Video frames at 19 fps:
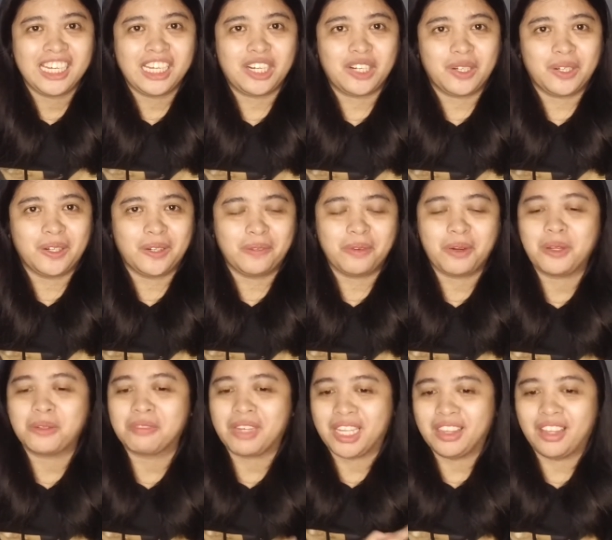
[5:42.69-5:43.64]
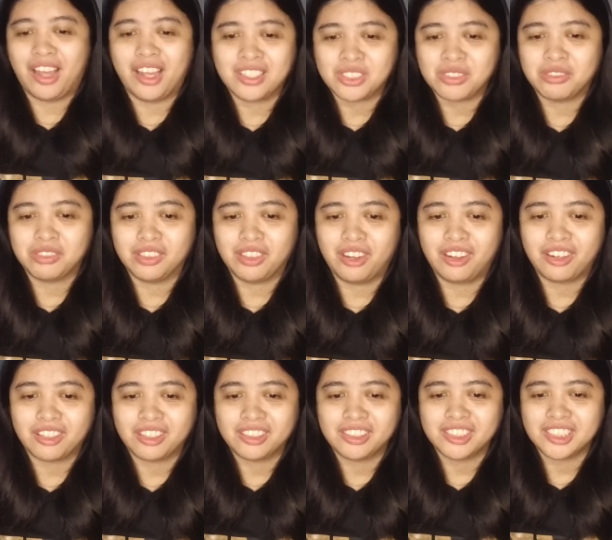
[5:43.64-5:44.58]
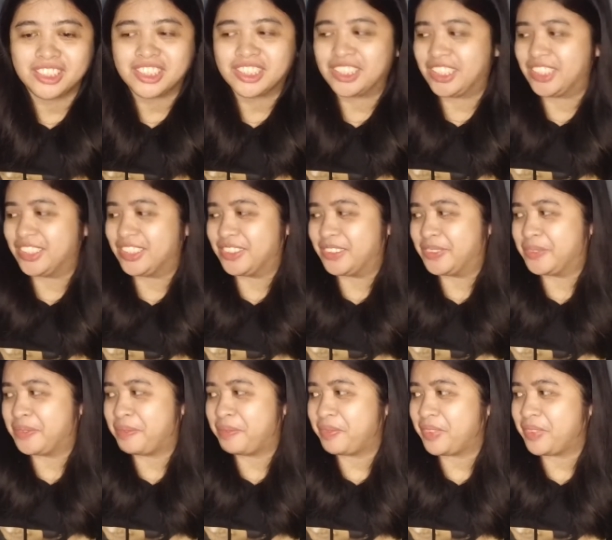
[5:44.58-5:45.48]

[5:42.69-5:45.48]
on my last vlog. So